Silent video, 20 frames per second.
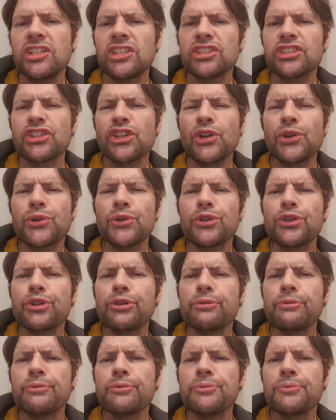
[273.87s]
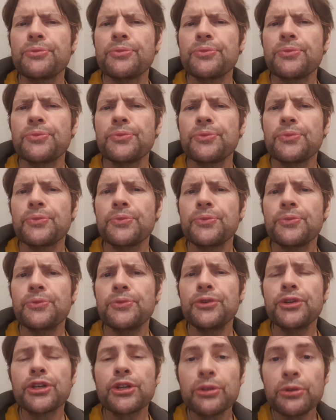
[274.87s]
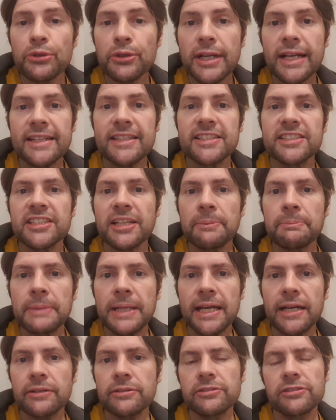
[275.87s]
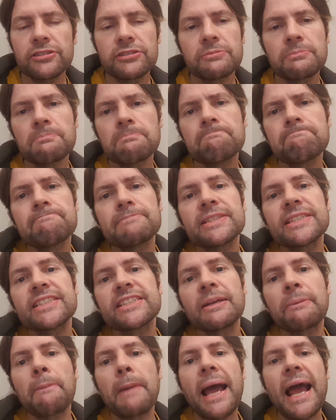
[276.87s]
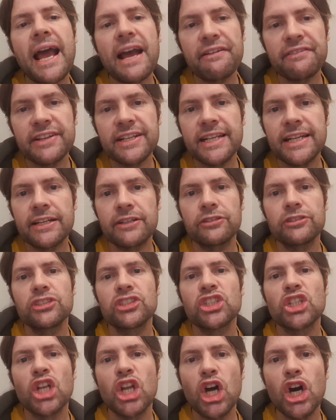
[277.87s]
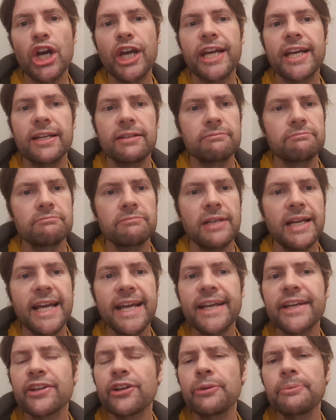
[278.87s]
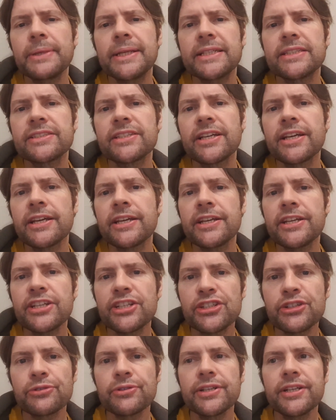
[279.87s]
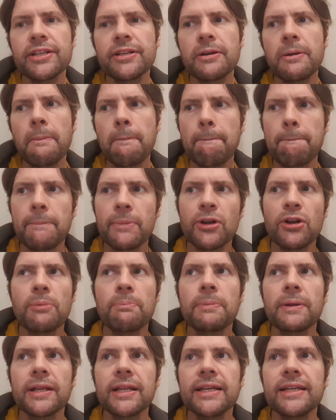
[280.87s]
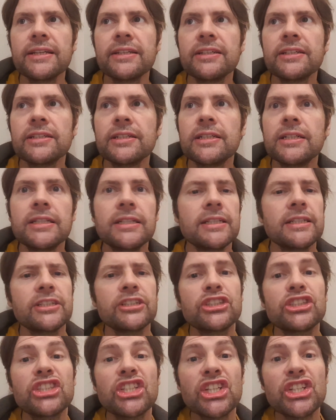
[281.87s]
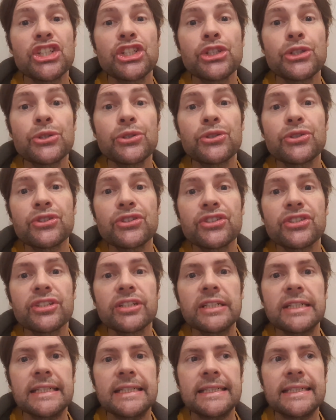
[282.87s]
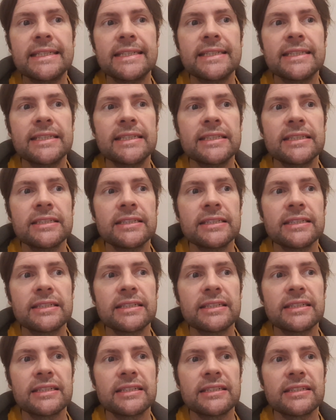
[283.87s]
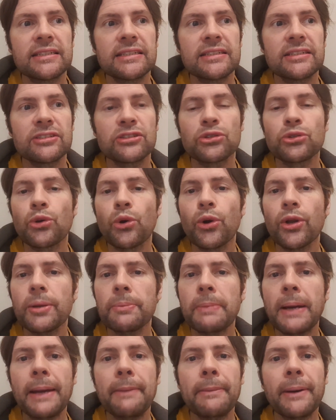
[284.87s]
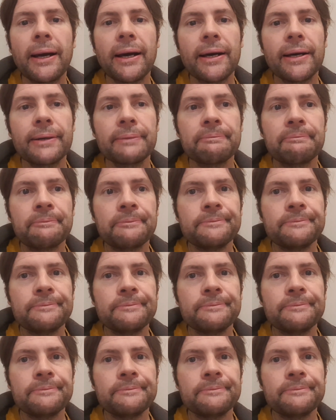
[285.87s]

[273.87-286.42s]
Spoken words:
So you can do that to some nouns, but some other nouns like economics, history, monopoly, tissues, toilet paper,